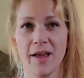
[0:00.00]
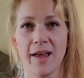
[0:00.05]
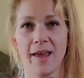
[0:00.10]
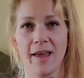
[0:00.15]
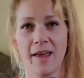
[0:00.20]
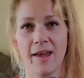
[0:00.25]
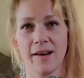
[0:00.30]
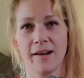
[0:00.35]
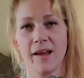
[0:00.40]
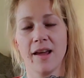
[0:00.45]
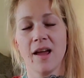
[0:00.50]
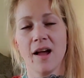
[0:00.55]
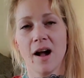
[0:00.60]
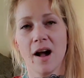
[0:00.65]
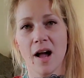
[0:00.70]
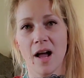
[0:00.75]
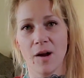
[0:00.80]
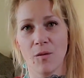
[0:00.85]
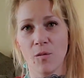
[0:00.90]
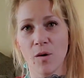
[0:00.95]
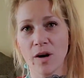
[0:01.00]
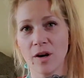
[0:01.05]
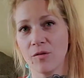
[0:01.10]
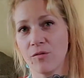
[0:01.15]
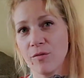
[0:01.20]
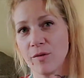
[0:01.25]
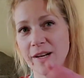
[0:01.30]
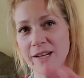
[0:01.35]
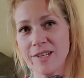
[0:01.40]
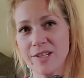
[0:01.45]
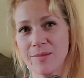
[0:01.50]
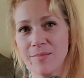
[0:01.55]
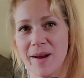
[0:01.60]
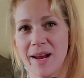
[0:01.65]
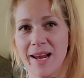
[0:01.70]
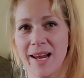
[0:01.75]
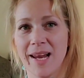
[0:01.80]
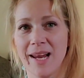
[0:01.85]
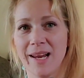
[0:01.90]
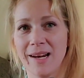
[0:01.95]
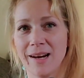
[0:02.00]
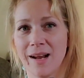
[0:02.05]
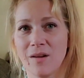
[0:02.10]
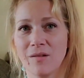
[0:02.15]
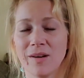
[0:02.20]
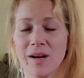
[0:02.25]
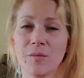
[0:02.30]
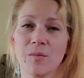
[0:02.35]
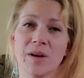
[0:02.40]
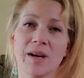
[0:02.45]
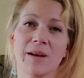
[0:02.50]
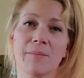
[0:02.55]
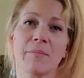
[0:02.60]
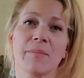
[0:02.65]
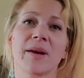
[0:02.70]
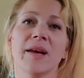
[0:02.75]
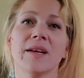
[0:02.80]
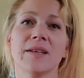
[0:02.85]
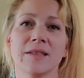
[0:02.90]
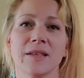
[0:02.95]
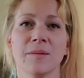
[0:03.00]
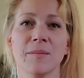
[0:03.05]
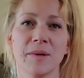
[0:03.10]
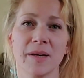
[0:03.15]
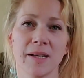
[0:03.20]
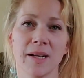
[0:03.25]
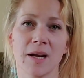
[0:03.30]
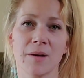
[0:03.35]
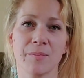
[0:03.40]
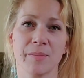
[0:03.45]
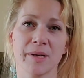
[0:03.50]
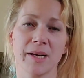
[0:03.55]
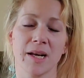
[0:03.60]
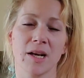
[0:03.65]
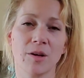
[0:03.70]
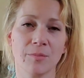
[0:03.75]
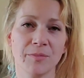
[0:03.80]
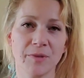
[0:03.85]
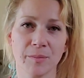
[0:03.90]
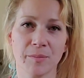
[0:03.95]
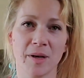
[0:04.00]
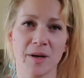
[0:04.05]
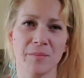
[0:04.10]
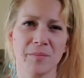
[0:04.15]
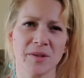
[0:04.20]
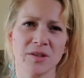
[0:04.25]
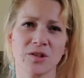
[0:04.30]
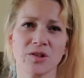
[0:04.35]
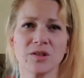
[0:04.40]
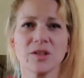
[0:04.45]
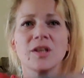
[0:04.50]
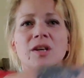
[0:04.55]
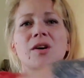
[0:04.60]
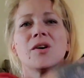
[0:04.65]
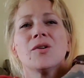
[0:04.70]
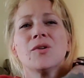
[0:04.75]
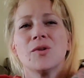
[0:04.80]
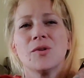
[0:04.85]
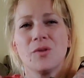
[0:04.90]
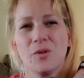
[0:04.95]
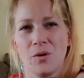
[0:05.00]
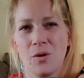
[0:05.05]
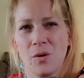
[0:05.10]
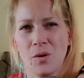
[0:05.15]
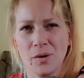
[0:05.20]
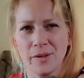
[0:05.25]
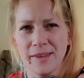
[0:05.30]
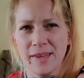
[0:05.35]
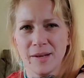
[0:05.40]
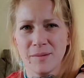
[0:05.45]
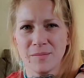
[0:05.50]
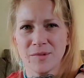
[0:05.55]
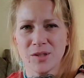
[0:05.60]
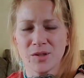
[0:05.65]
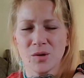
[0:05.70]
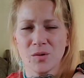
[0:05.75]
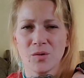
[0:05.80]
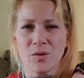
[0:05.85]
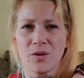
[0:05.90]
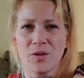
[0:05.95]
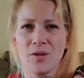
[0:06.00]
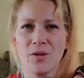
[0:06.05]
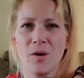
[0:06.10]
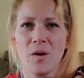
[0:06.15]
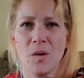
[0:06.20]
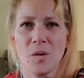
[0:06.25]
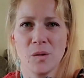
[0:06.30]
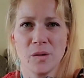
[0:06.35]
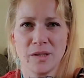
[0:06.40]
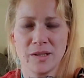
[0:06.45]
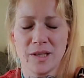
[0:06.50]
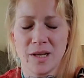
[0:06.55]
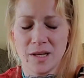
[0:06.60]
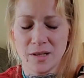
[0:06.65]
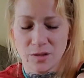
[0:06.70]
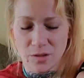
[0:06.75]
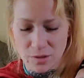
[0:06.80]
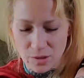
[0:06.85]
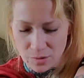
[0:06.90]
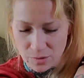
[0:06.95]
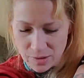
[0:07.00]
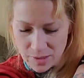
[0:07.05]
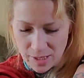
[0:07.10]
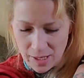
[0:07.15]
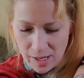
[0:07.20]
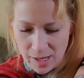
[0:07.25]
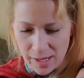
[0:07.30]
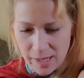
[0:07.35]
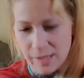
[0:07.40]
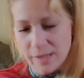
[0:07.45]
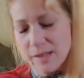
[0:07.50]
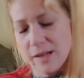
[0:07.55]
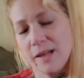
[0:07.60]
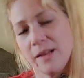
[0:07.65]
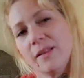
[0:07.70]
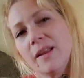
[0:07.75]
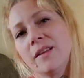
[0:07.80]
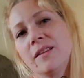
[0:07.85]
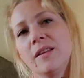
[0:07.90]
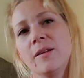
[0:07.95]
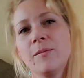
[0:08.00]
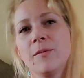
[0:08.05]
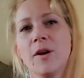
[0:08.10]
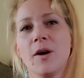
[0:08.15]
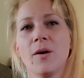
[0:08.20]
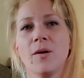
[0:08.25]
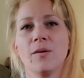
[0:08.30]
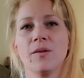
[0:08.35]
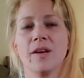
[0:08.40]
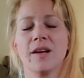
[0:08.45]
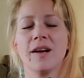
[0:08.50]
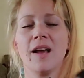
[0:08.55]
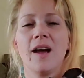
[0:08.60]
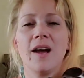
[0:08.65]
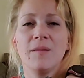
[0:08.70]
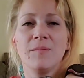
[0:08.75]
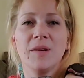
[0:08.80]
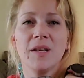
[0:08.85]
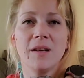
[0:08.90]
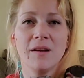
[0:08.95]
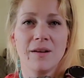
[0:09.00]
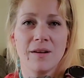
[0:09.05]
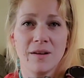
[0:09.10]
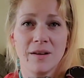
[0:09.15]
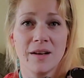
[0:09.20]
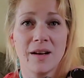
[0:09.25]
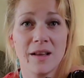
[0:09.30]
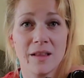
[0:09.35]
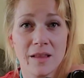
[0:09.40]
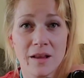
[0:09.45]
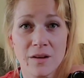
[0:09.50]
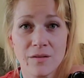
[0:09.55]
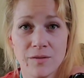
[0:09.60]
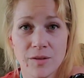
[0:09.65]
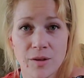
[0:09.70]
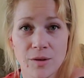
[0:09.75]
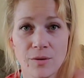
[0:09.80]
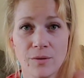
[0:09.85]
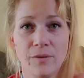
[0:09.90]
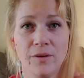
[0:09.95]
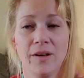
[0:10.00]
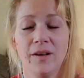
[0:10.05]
and I want to reach my hand out, and I want to pick somebody up and help them up and just hold them so close and so tight and let them know that I'm here and I love you